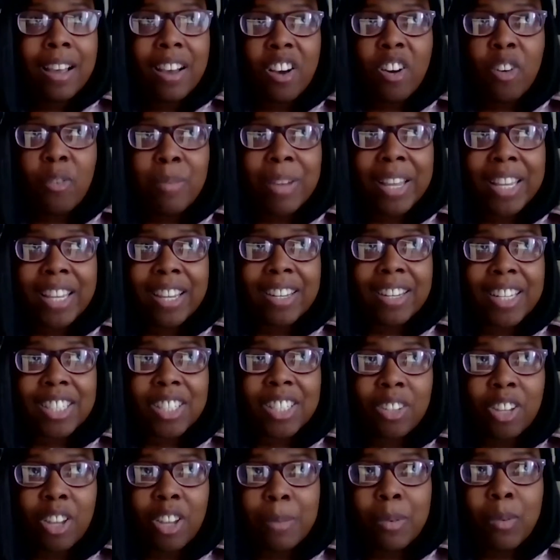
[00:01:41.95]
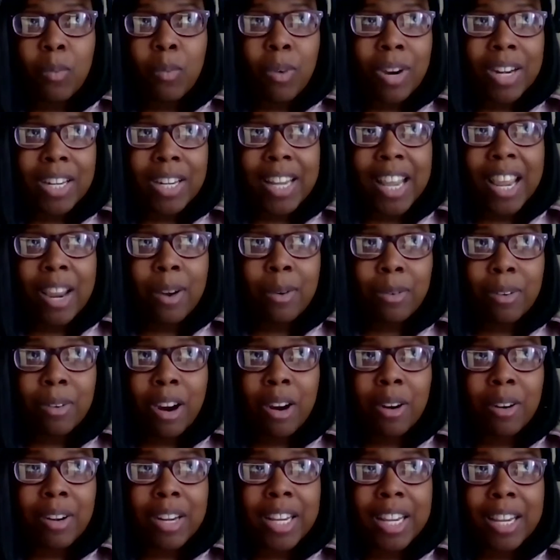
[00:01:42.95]
oh my goodness, it's only been one day and we're
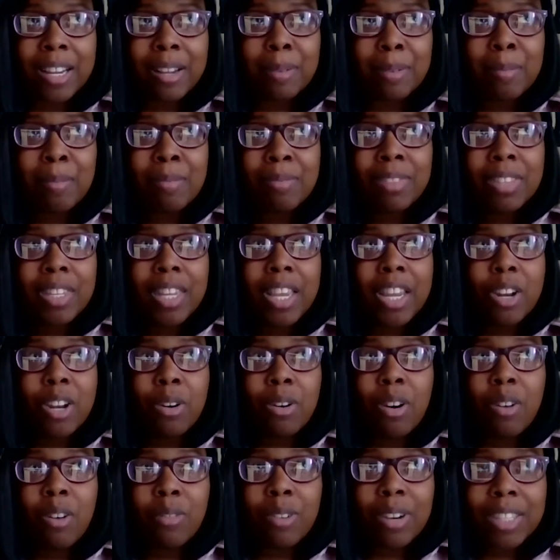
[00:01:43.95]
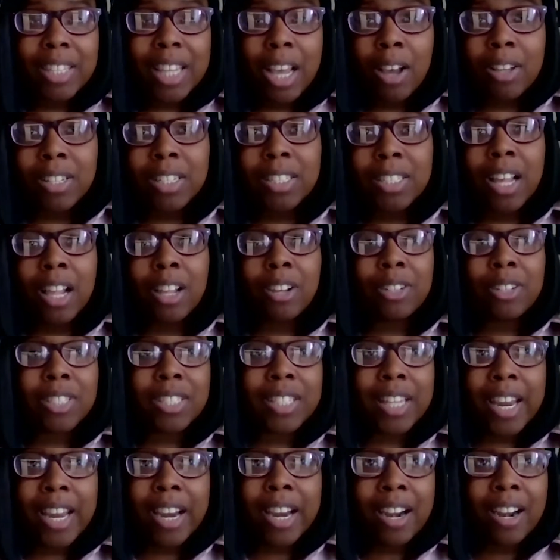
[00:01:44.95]
already, over $1,000
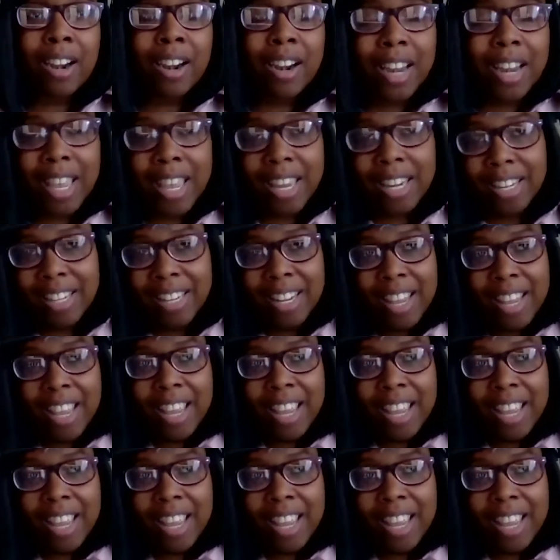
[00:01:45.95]
there. And,